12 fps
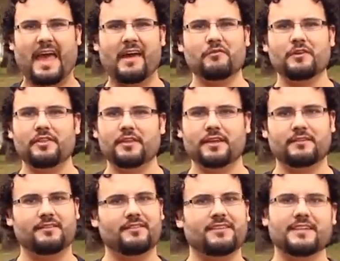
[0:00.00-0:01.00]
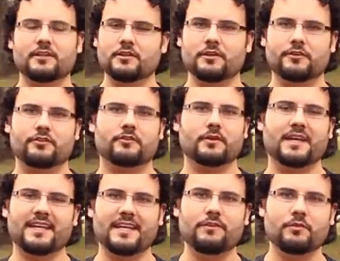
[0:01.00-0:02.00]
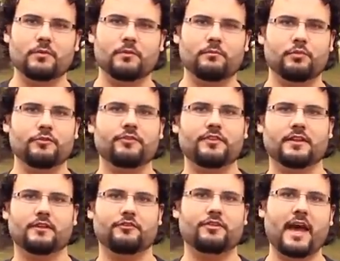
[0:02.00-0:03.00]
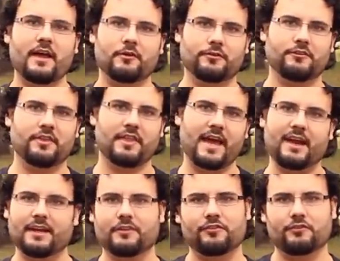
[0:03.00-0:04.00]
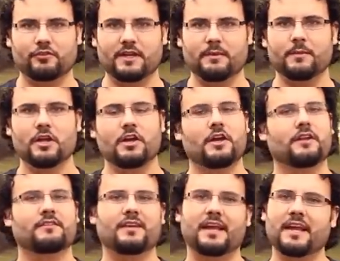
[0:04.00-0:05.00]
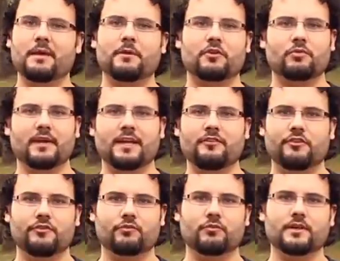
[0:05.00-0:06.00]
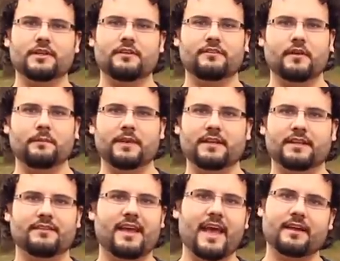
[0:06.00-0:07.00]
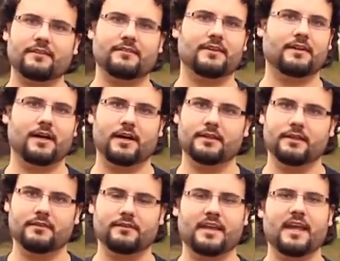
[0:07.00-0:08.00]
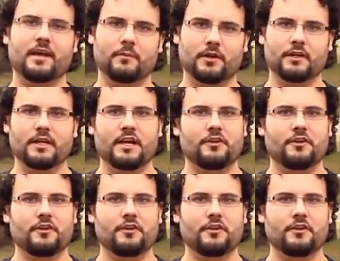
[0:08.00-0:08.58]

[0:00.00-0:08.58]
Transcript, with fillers: Everything still looks great, even when boosting the shadows to that extreme. Dynamic range is really something that's excellent on this camera.